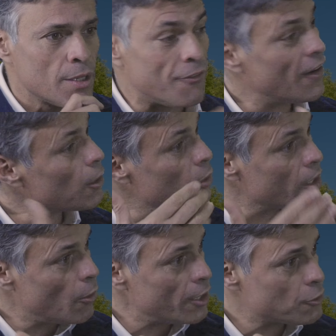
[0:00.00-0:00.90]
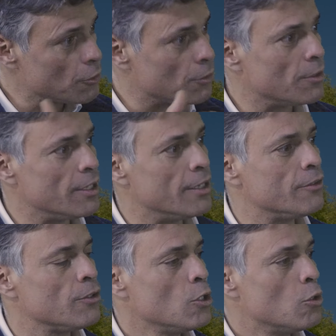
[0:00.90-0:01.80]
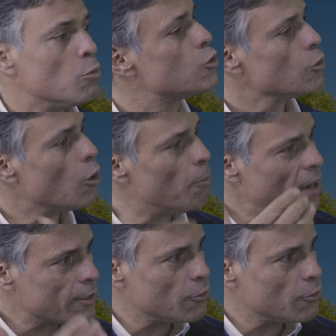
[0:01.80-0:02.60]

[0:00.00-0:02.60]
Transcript: The following question is, would you go back